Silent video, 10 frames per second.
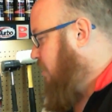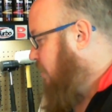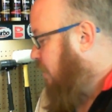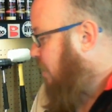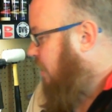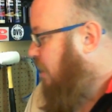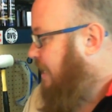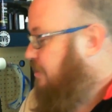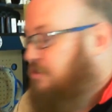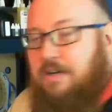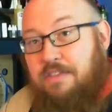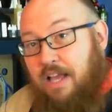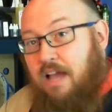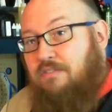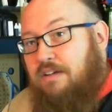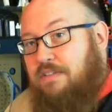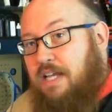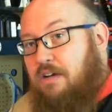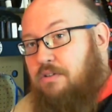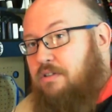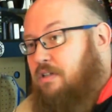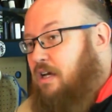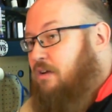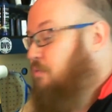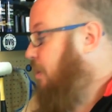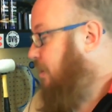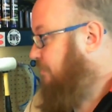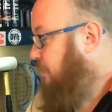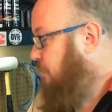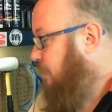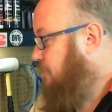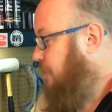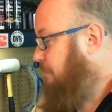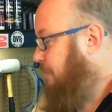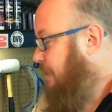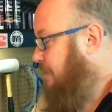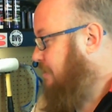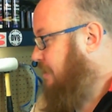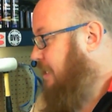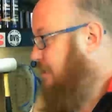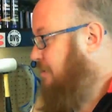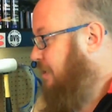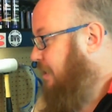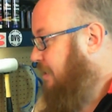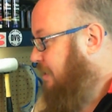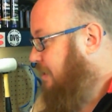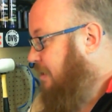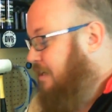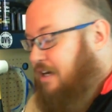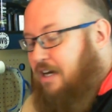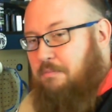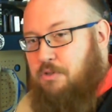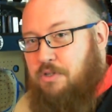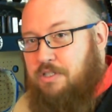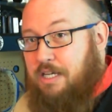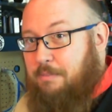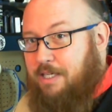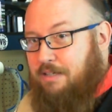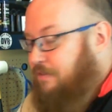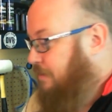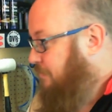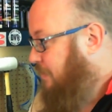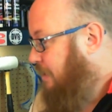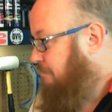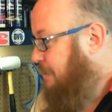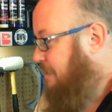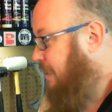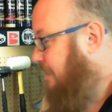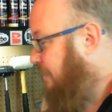And is there anything I've left out? Ron, if you want to jump in and say anything, you can tell me if I've missed anything.